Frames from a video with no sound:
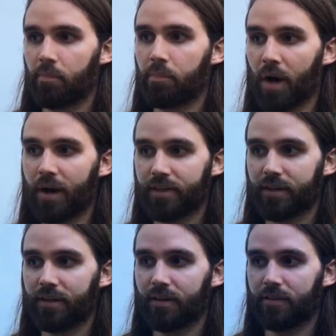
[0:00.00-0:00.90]
but
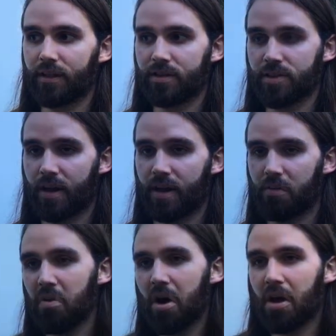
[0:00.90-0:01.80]
they say,
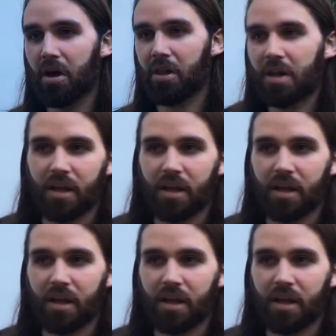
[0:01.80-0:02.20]
well,